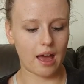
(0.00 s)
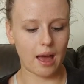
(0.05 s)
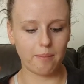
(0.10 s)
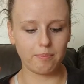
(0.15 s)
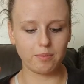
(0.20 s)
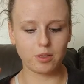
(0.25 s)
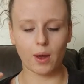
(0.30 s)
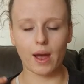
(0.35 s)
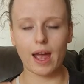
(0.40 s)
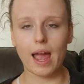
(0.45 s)

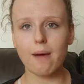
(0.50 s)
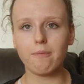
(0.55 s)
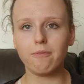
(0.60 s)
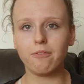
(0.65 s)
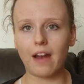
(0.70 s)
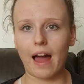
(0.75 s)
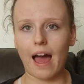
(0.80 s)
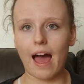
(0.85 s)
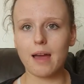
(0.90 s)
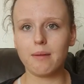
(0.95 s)
So I am
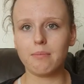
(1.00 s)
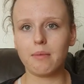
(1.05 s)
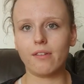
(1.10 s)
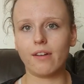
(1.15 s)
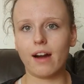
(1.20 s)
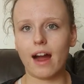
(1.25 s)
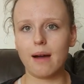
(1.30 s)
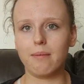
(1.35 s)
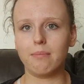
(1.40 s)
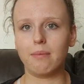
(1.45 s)
flat in my
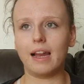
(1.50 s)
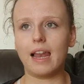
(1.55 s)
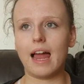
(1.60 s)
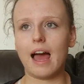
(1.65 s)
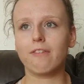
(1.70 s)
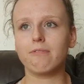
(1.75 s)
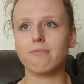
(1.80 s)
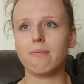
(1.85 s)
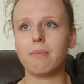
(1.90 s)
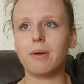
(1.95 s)
right and my
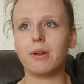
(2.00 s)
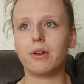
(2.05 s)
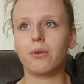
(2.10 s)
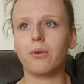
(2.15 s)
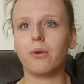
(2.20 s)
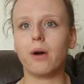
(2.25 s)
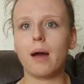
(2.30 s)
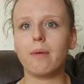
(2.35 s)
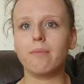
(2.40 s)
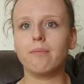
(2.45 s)
left. My
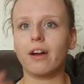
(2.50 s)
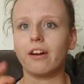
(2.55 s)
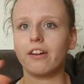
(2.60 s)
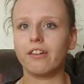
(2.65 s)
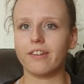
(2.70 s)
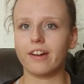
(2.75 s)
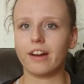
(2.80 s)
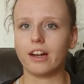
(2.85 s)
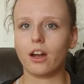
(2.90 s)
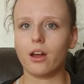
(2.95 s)
middle I'm very,
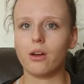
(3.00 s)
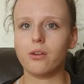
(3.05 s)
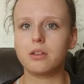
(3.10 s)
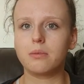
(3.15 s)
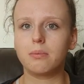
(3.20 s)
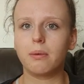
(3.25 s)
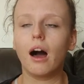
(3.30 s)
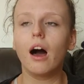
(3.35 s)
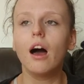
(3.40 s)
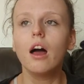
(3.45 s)
very
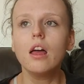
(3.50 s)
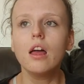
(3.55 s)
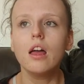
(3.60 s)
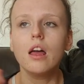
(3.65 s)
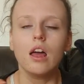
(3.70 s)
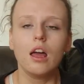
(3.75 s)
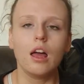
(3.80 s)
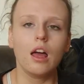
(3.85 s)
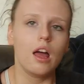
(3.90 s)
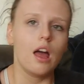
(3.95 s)
close, but
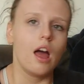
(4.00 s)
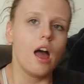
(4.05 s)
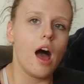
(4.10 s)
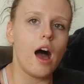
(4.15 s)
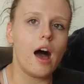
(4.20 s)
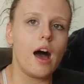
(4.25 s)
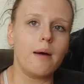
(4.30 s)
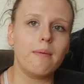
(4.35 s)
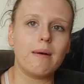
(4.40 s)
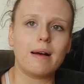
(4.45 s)

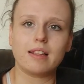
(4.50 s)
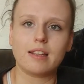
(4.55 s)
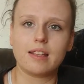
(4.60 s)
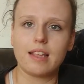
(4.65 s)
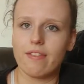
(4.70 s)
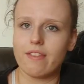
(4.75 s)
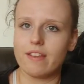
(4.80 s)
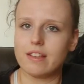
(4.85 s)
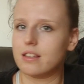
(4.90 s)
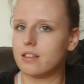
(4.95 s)
as I
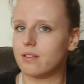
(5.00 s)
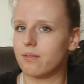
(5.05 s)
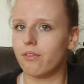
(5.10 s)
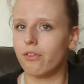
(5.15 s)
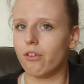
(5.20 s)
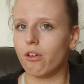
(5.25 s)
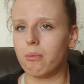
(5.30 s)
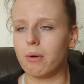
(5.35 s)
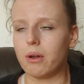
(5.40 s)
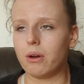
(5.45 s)
said, this isn't
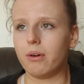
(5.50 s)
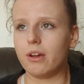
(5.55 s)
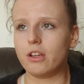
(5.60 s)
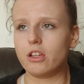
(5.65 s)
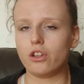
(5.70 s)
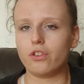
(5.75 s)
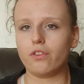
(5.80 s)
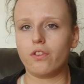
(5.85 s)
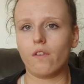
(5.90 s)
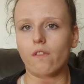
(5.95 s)
for middle, it's
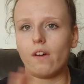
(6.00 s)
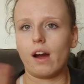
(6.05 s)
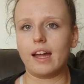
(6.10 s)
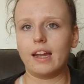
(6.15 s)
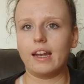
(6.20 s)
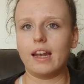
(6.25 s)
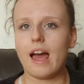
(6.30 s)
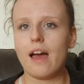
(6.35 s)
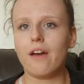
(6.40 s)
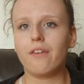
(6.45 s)
just for right
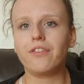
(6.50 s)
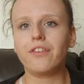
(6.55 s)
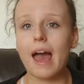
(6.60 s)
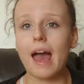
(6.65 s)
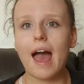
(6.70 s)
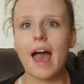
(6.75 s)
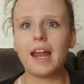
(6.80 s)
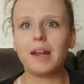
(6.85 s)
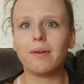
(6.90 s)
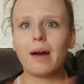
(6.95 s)
and left. But
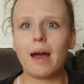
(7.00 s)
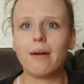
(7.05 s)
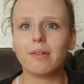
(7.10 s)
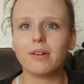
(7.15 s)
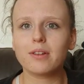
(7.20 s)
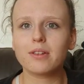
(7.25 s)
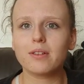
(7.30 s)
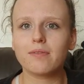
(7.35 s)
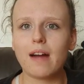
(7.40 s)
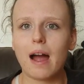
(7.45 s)
yeah, anyway, I'm
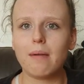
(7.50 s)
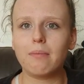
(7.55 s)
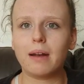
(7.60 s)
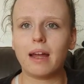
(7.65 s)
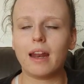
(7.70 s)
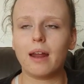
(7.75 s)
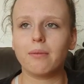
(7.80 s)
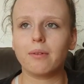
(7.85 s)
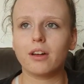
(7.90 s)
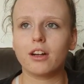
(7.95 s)
going to stop
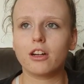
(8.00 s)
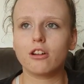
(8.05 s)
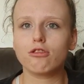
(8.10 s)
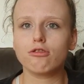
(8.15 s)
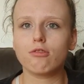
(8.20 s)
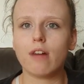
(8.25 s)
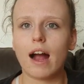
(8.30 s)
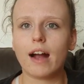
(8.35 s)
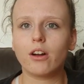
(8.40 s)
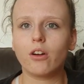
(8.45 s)
rambling. I'm going to
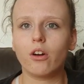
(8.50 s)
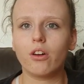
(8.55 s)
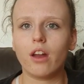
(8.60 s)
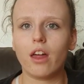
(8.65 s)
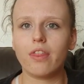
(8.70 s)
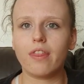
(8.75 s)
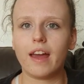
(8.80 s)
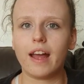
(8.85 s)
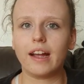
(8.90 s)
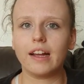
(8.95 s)
crack on, I
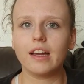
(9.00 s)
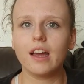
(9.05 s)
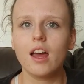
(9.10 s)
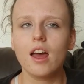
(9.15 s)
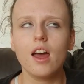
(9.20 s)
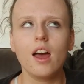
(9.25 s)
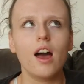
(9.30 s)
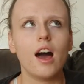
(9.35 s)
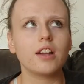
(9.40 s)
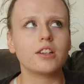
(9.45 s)
think.
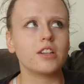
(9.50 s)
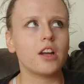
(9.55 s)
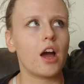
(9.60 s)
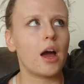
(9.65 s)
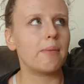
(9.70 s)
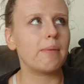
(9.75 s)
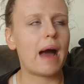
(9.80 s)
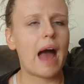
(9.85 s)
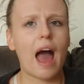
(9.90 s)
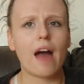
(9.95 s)
I don't know,
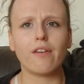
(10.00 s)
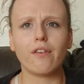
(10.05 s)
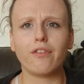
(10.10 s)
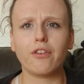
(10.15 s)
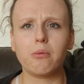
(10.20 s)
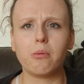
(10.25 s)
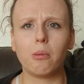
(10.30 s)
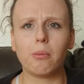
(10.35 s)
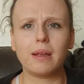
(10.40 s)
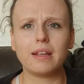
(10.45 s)
I might have a
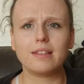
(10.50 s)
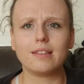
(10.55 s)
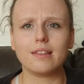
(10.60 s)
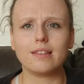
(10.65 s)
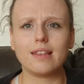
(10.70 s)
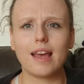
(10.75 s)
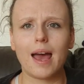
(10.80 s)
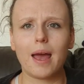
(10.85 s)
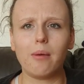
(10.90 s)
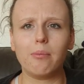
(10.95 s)
few more bits to
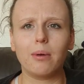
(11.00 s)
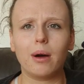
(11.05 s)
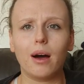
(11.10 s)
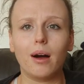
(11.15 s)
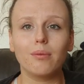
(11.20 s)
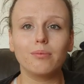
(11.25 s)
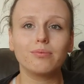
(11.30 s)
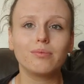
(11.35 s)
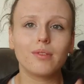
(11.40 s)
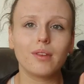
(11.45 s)
say,
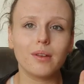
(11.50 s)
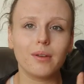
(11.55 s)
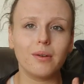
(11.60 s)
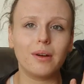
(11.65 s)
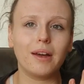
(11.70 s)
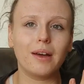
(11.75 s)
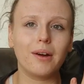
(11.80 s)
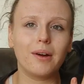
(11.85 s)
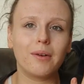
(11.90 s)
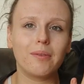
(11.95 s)
but
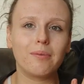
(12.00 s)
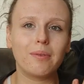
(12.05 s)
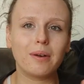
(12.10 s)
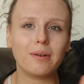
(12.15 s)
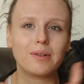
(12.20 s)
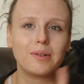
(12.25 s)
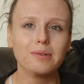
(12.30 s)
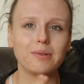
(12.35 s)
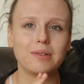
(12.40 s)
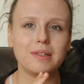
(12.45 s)

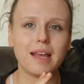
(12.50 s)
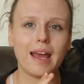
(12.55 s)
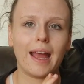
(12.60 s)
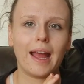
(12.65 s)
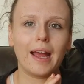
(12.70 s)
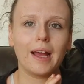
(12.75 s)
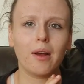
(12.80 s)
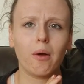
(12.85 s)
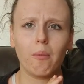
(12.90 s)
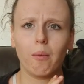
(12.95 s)
we shall
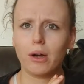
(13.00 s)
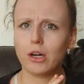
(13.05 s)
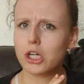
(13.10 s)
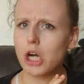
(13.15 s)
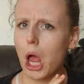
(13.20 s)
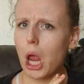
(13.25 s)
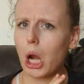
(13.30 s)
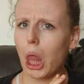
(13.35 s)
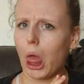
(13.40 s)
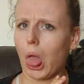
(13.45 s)
see. We're a
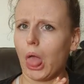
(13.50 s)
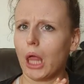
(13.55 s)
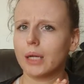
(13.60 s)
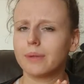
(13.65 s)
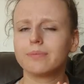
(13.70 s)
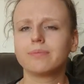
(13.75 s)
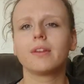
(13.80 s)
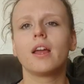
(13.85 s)
shopper.